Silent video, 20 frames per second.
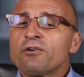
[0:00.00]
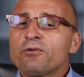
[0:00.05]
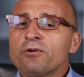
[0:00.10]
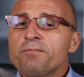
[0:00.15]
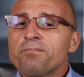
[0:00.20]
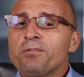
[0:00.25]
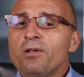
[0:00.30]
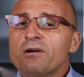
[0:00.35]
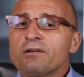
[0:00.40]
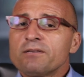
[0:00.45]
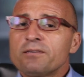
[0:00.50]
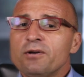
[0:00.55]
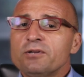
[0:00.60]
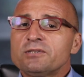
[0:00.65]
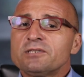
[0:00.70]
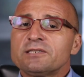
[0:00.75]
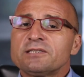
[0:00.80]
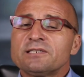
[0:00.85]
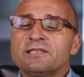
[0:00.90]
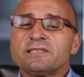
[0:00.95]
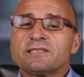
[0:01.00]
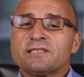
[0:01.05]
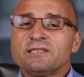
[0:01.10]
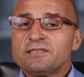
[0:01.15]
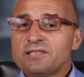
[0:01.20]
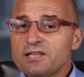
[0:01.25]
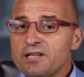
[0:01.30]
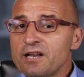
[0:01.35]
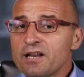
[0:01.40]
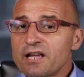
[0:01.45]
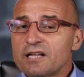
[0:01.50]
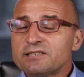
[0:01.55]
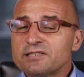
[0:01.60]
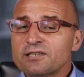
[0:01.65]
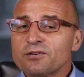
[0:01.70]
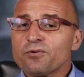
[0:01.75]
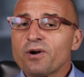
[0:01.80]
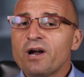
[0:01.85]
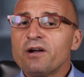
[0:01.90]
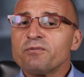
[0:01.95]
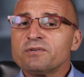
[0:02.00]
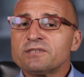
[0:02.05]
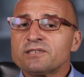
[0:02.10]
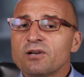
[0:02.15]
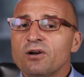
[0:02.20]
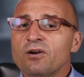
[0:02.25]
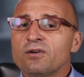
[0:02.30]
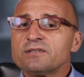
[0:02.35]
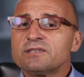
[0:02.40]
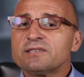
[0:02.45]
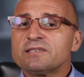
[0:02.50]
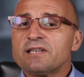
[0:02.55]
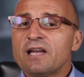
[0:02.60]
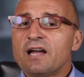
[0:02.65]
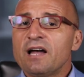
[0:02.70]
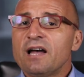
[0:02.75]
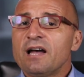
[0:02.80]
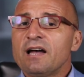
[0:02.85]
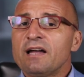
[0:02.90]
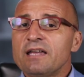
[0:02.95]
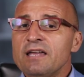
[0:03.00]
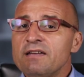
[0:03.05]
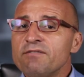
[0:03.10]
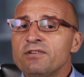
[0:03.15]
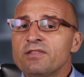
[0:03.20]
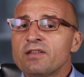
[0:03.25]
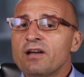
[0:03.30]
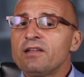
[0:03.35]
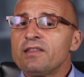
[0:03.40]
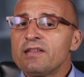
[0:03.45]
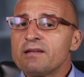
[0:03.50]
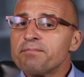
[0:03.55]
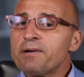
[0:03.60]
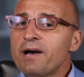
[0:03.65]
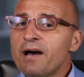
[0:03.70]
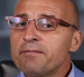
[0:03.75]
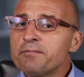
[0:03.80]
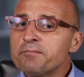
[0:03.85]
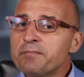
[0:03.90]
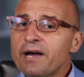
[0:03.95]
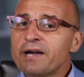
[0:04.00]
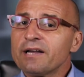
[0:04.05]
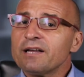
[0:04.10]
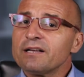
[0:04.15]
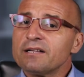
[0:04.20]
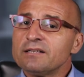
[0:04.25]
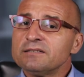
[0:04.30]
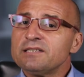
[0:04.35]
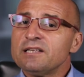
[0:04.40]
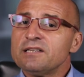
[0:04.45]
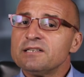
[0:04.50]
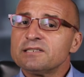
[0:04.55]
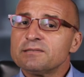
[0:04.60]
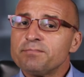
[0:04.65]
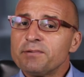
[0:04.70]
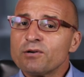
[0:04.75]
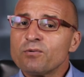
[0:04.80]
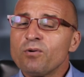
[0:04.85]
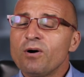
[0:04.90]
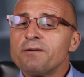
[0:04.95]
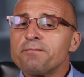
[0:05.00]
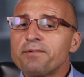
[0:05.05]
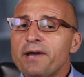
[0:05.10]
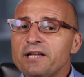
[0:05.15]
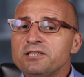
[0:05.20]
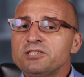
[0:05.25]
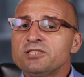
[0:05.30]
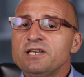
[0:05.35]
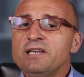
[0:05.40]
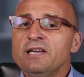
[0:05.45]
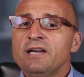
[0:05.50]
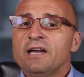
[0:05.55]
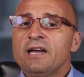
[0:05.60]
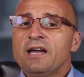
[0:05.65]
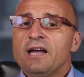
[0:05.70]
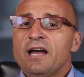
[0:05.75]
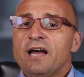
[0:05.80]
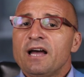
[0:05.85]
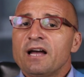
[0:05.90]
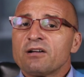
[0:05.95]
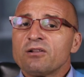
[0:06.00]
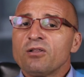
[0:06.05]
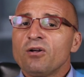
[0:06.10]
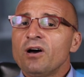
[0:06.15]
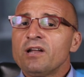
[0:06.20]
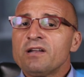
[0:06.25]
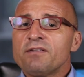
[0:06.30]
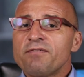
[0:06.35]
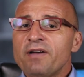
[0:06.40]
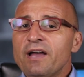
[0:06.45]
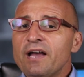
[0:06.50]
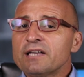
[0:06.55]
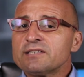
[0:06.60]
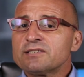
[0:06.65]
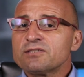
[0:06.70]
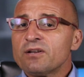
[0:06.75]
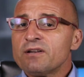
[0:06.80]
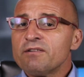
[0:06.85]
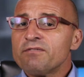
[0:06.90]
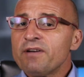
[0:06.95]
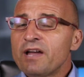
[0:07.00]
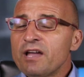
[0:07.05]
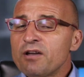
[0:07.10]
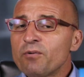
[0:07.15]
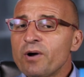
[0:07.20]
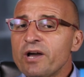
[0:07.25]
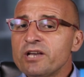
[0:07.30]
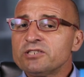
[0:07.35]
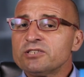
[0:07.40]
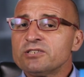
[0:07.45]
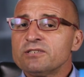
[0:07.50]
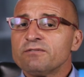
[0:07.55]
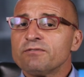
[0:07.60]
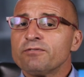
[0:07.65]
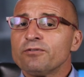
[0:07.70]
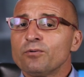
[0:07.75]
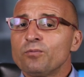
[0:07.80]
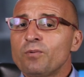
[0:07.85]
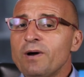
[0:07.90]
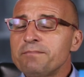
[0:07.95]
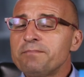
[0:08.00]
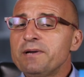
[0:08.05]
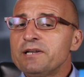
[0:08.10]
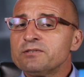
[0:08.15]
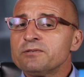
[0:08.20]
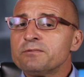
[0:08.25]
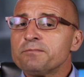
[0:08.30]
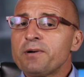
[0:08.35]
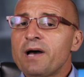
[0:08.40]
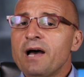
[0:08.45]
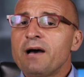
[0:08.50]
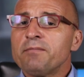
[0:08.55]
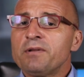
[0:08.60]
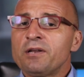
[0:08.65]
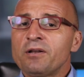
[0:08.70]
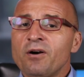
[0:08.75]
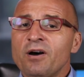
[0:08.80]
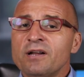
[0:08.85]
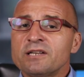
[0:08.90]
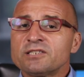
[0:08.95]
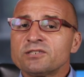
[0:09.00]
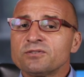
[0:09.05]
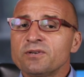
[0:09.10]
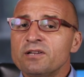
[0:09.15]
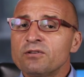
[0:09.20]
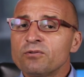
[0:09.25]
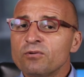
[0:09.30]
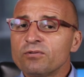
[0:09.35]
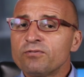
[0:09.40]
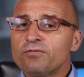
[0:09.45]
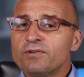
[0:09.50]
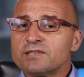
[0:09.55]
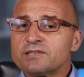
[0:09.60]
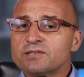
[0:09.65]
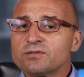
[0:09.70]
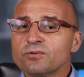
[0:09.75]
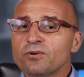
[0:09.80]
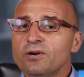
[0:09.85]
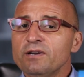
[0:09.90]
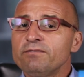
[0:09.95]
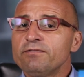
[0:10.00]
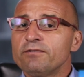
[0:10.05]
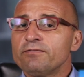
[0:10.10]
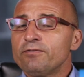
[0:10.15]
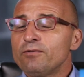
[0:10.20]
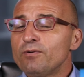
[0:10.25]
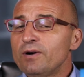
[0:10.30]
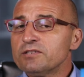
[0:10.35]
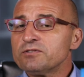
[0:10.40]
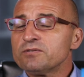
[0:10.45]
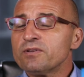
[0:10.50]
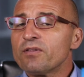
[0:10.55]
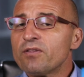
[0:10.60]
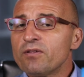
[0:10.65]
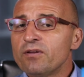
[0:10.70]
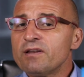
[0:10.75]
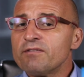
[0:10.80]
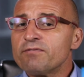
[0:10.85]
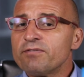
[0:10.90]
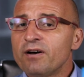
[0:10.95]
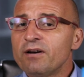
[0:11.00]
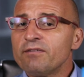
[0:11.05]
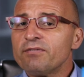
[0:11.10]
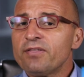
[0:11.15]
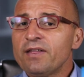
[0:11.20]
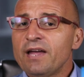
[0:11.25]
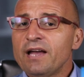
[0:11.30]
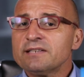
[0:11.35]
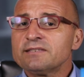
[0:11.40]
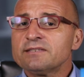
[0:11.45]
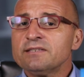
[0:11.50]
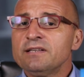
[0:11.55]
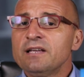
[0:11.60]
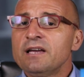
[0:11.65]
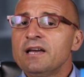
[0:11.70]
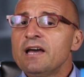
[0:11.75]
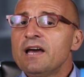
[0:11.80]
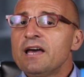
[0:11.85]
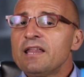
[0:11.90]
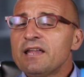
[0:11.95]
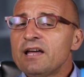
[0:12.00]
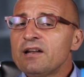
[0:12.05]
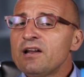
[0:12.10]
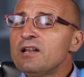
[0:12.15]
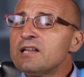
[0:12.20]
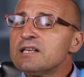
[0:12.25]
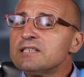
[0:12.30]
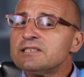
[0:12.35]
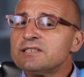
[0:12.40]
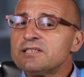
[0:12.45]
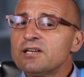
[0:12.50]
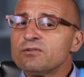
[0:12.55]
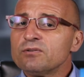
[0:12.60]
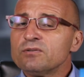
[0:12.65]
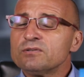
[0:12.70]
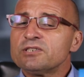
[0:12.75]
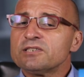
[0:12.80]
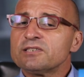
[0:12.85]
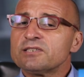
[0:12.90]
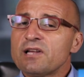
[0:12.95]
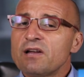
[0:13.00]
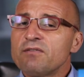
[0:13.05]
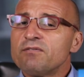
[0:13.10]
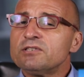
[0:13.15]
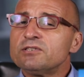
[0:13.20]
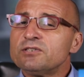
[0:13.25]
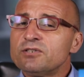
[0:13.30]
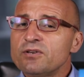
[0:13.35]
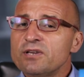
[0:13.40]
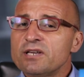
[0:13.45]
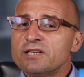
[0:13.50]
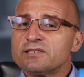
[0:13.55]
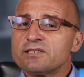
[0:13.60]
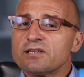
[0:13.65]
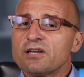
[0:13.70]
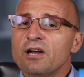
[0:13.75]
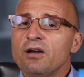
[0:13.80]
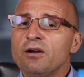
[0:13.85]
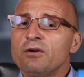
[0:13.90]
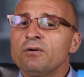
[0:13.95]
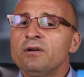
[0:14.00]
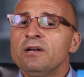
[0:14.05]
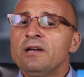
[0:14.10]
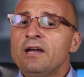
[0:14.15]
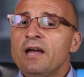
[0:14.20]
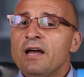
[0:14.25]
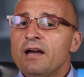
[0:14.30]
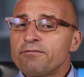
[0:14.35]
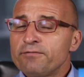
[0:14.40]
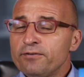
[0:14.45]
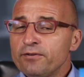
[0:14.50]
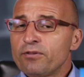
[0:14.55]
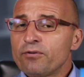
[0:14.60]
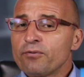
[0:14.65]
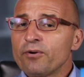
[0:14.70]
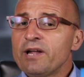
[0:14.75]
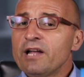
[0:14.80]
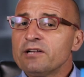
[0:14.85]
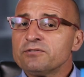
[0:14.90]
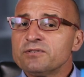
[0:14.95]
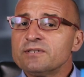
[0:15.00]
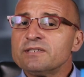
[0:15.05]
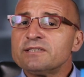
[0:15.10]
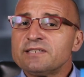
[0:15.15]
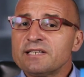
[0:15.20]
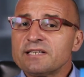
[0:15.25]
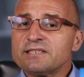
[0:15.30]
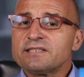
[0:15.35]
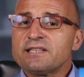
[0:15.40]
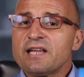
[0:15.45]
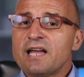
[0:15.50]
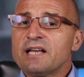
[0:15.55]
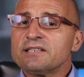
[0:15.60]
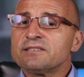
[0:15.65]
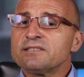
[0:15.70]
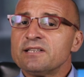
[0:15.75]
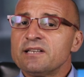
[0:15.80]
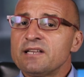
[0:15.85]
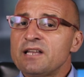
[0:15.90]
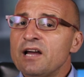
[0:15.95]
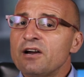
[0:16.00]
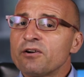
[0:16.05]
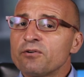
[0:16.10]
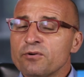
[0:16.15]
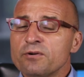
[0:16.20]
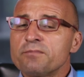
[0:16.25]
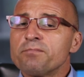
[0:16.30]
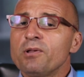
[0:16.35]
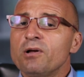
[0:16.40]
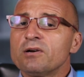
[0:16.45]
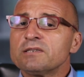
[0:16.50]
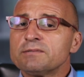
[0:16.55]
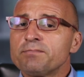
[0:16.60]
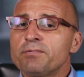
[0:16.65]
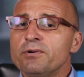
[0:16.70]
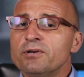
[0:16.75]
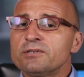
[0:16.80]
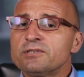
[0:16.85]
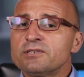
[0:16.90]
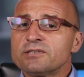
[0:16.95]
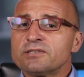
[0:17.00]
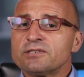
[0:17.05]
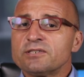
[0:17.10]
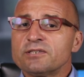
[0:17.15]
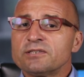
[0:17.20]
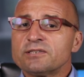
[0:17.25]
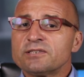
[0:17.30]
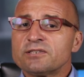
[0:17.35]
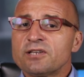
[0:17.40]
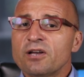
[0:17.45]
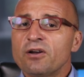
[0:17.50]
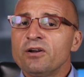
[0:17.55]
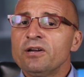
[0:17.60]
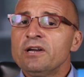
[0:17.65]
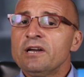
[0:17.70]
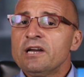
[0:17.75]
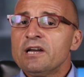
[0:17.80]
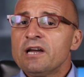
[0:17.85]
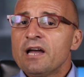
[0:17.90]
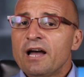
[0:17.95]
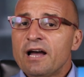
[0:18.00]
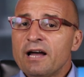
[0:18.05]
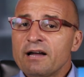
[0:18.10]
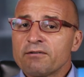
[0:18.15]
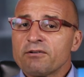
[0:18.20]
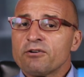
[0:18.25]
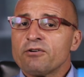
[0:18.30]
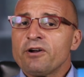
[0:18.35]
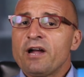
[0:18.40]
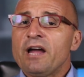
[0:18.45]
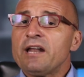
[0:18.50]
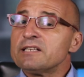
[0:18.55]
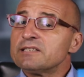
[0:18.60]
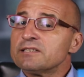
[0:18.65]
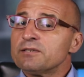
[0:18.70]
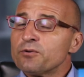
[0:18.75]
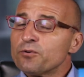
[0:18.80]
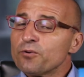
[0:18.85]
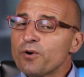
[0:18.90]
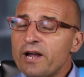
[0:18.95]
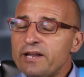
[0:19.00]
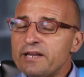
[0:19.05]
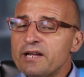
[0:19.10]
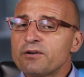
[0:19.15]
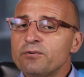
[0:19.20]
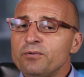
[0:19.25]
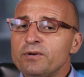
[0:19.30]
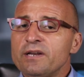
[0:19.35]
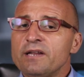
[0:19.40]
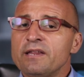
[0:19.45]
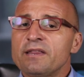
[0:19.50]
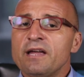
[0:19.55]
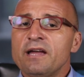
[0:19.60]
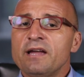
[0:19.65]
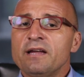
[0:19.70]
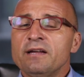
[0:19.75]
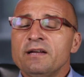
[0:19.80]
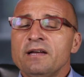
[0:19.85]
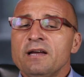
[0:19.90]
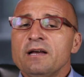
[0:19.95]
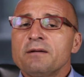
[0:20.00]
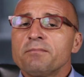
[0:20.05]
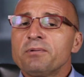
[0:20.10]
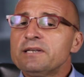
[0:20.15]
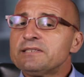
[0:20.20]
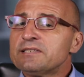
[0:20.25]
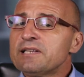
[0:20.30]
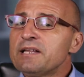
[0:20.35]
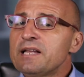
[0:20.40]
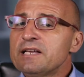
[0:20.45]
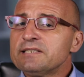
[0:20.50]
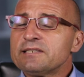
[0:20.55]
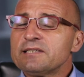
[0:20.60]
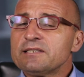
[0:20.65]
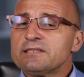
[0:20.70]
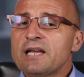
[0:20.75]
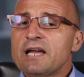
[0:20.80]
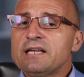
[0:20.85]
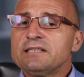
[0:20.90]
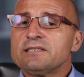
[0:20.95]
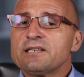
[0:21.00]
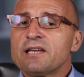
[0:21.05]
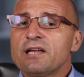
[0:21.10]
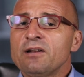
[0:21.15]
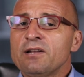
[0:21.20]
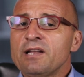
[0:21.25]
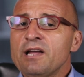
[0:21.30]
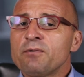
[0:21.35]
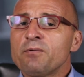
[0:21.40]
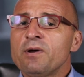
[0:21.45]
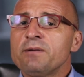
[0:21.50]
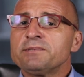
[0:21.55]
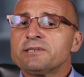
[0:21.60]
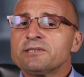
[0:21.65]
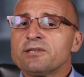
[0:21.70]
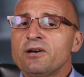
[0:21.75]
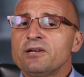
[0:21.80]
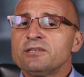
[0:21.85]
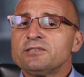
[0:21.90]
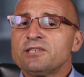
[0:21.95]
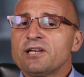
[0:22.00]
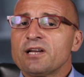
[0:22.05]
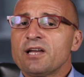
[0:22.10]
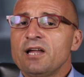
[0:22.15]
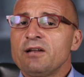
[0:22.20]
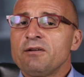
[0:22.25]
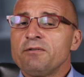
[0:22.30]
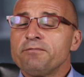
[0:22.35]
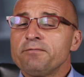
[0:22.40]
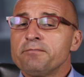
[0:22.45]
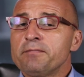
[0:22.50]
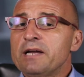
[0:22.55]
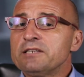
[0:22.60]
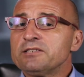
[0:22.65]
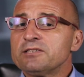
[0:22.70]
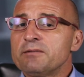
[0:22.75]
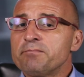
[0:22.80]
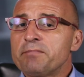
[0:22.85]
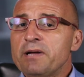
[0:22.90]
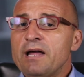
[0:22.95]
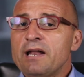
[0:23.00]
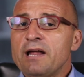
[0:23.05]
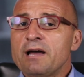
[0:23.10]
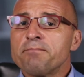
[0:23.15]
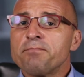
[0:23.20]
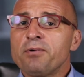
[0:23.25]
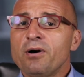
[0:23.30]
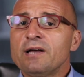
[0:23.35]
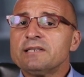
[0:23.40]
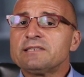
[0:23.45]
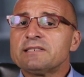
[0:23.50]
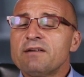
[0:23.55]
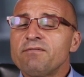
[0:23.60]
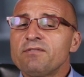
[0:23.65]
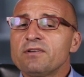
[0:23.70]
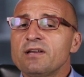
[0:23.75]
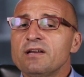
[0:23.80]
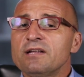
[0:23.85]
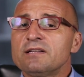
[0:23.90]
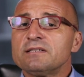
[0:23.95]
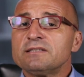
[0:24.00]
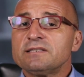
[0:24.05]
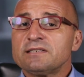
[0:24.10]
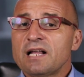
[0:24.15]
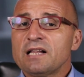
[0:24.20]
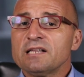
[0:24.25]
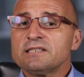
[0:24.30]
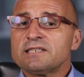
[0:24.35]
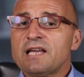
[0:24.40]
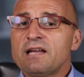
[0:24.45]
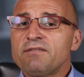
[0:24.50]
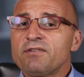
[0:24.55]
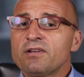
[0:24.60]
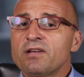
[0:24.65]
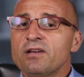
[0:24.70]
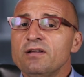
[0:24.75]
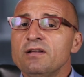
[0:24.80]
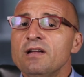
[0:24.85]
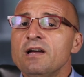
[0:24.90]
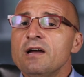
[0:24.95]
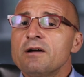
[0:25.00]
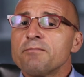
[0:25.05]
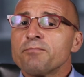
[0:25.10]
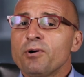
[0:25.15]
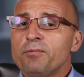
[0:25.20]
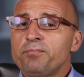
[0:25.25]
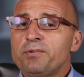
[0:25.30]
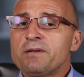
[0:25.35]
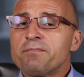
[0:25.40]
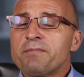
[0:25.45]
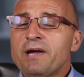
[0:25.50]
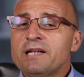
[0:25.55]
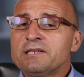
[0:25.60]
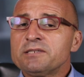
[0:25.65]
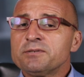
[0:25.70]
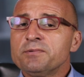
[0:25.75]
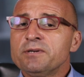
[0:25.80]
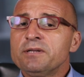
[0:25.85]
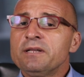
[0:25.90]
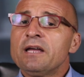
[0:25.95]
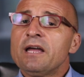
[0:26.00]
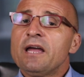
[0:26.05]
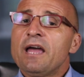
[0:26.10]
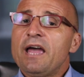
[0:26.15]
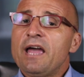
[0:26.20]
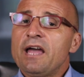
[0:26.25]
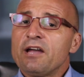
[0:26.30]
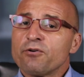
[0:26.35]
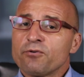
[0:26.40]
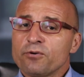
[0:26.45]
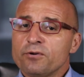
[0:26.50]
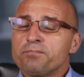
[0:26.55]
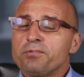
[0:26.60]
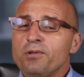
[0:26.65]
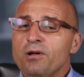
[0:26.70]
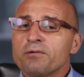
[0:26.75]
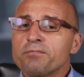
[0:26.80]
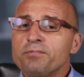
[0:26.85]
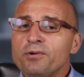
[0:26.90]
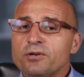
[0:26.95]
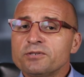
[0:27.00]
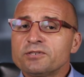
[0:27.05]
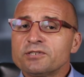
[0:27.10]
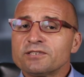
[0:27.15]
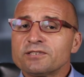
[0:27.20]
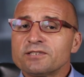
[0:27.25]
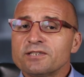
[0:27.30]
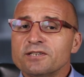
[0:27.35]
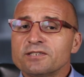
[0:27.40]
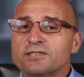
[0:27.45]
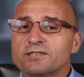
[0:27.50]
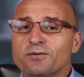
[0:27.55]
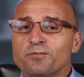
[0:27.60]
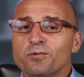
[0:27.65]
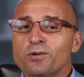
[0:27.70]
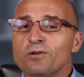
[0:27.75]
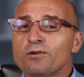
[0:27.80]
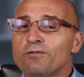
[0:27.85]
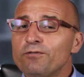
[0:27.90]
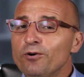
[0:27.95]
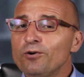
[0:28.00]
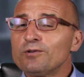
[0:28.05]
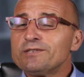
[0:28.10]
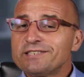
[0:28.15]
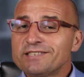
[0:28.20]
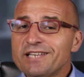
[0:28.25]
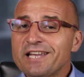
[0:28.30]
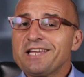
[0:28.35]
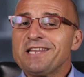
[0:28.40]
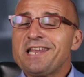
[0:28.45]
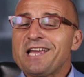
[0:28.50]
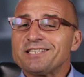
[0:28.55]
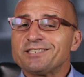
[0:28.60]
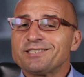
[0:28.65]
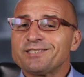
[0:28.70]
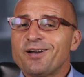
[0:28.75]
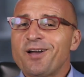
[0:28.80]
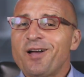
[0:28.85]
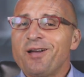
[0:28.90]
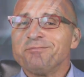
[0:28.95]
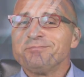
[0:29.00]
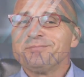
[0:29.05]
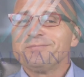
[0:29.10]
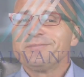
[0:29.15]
group block purchases continue to get some great results, even though the apartment market continues to be quite patchy. A client of ours got a valuation for a one-bedroom apartment in Ida Street, North Fitzroy for $435,000. That only settled just over 2 years ago for $306,000 in our group blocks purchases. So creating some great equity there. Please don't hesitate to get on our website, check out information about our buyer's advocate, seller's advocate, property management and group block purchases. We'll look forward to seeing you next time.